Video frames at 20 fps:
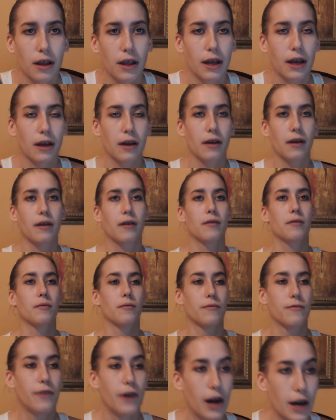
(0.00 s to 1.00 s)
like
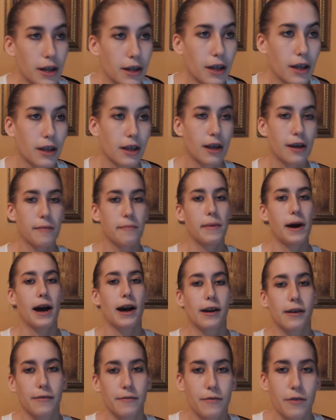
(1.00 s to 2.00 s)
violently
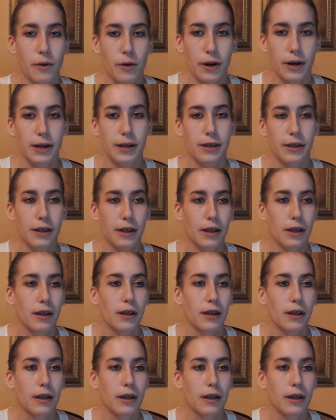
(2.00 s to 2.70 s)
back and forth